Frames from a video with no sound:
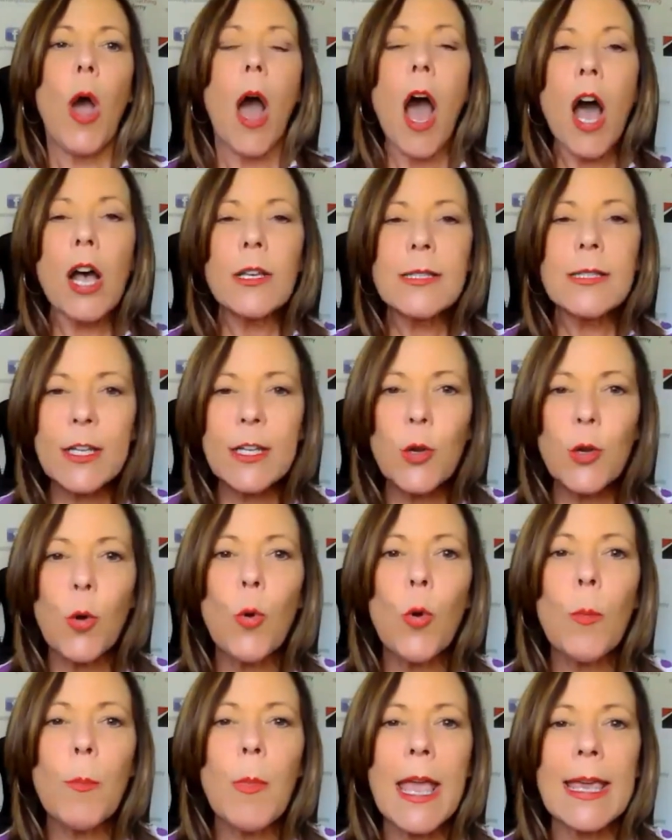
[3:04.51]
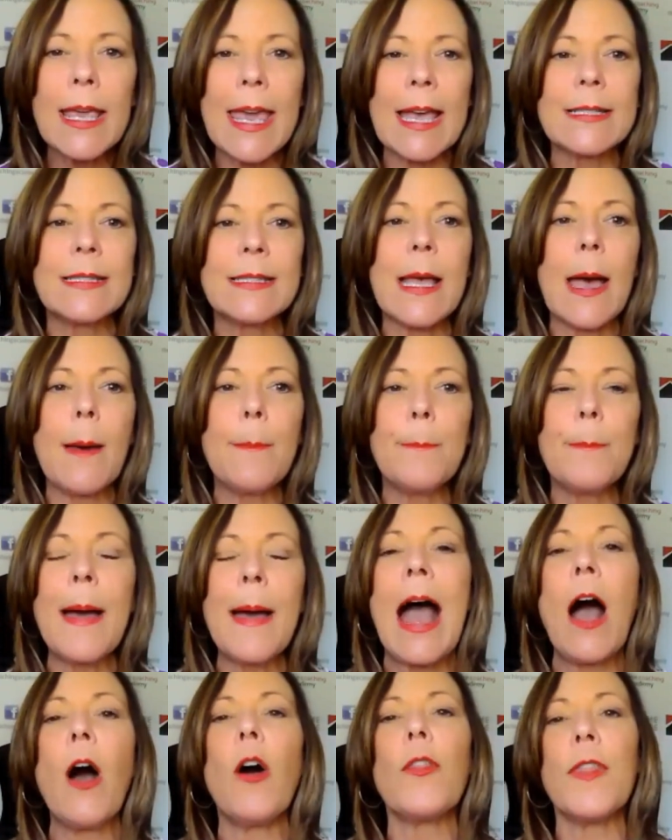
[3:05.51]
asking all my guests
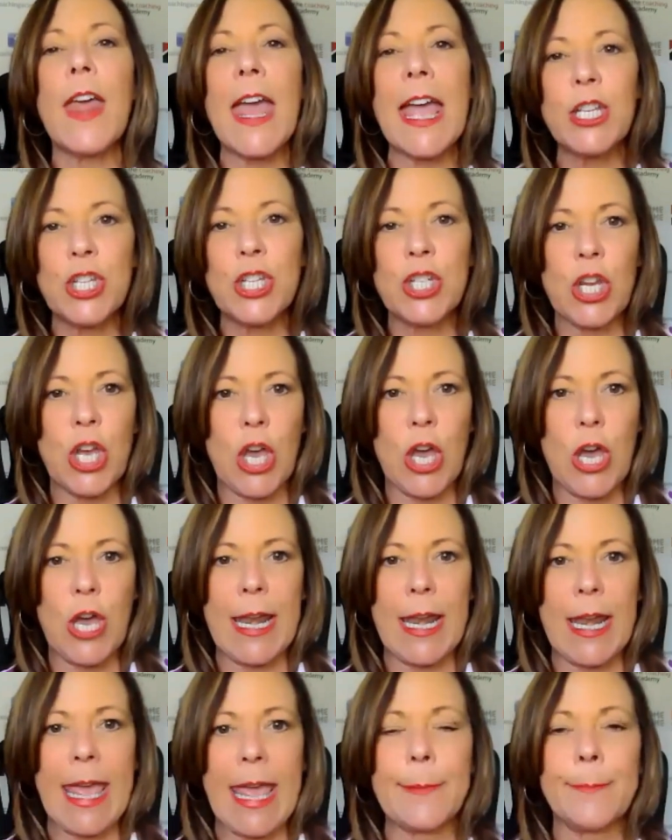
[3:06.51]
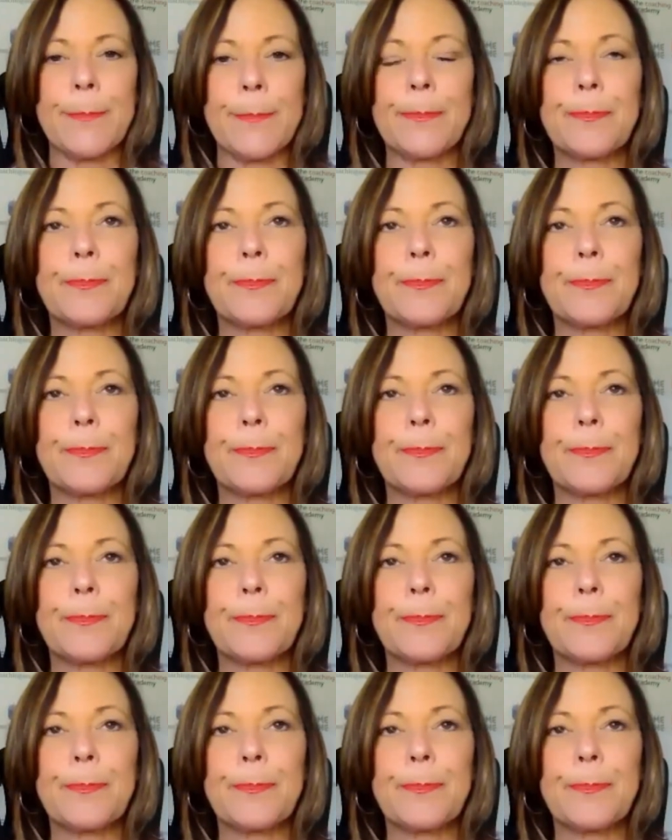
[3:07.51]
about their journey